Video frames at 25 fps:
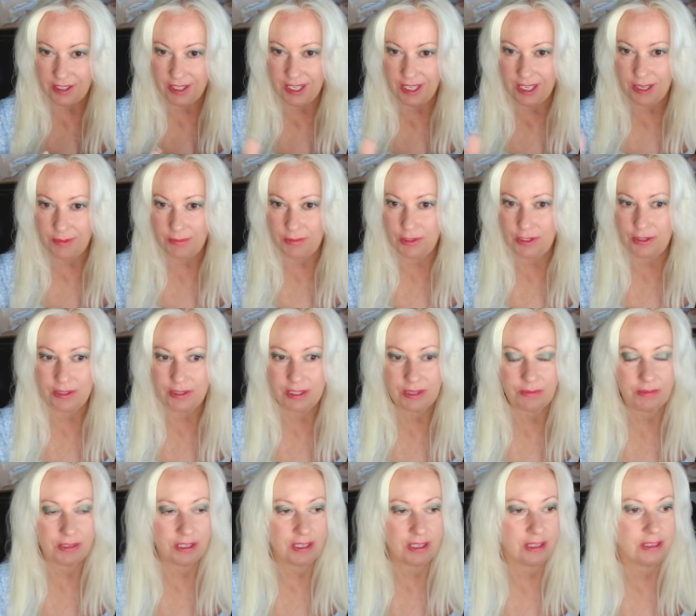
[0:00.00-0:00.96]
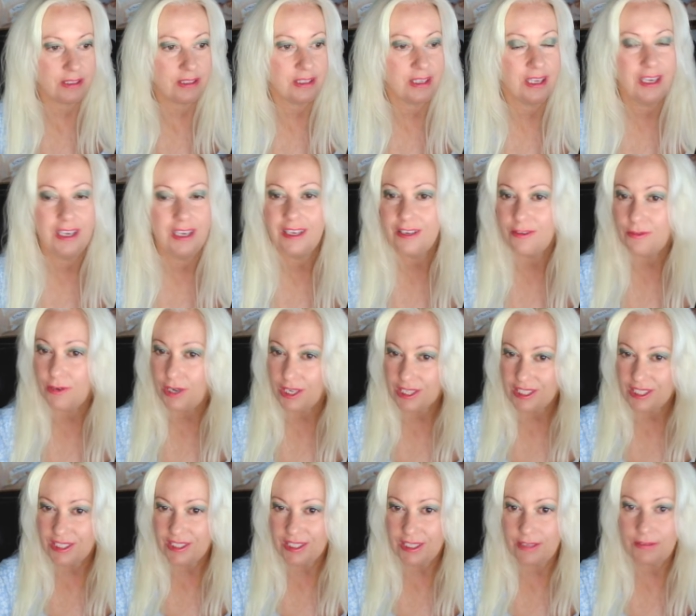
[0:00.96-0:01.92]
to get up and do something else,
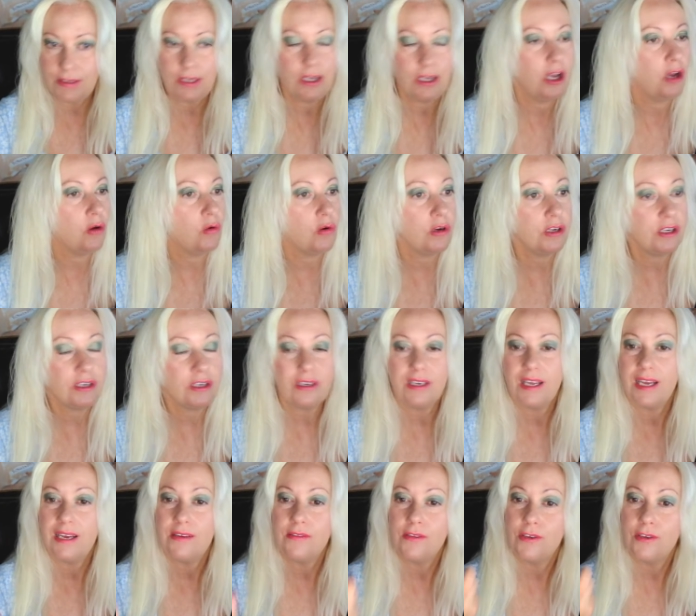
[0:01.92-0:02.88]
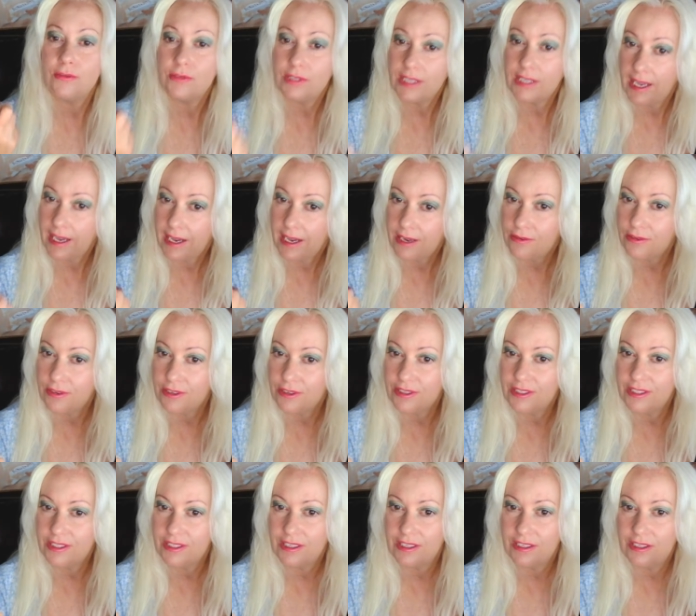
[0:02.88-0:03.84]
watching TV. Well, you're going to have those
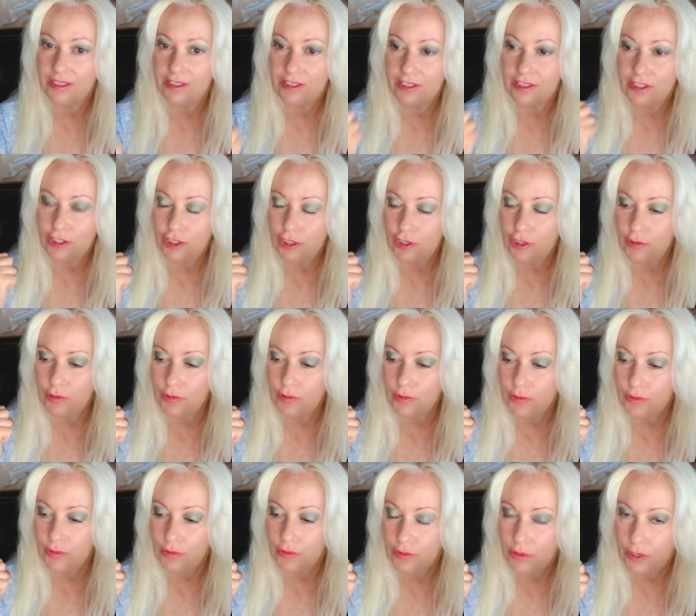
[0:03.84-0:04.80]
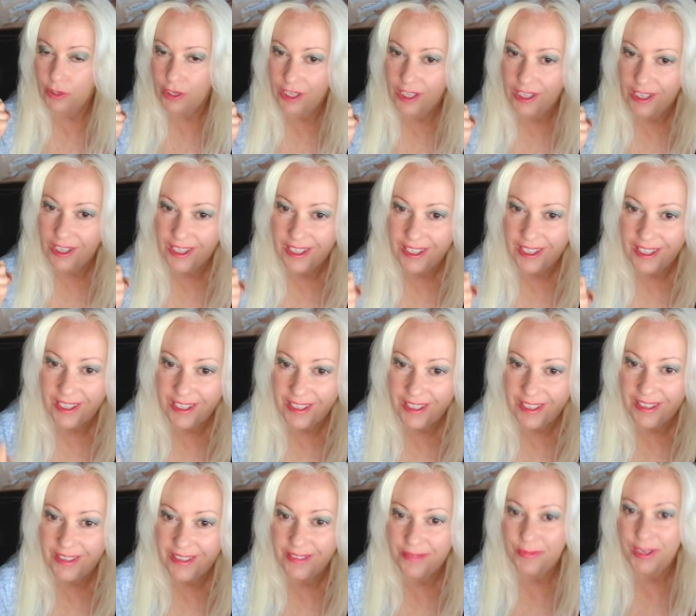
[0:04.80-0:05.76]
hours to
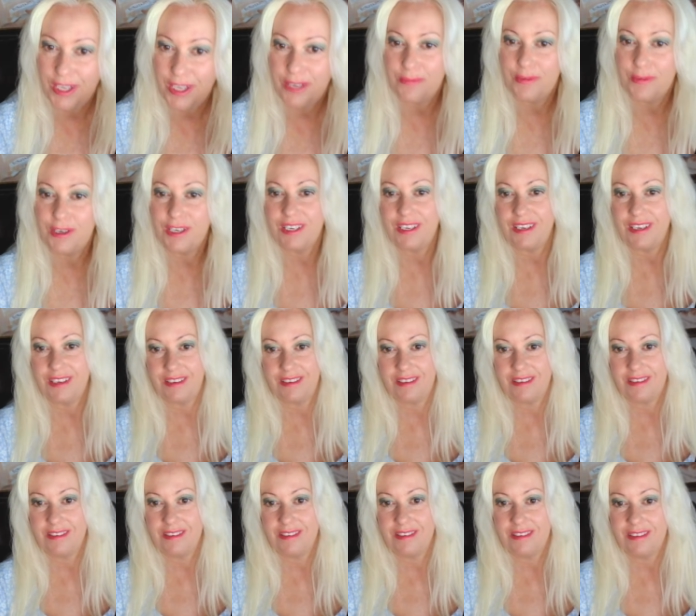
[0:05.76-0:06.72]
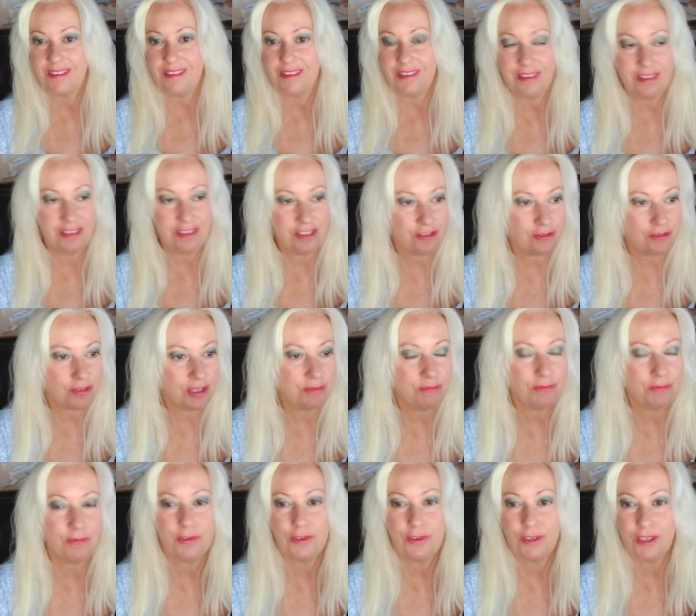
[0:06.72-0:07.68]
make money, dream
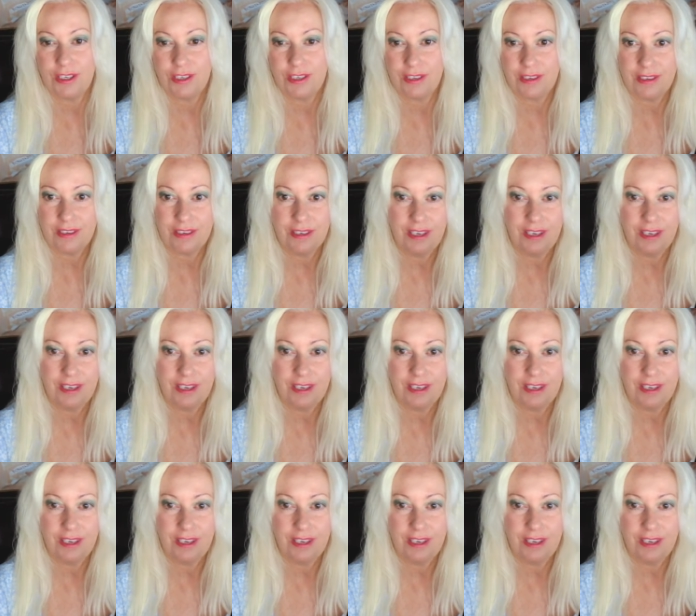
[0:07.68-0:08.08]
more,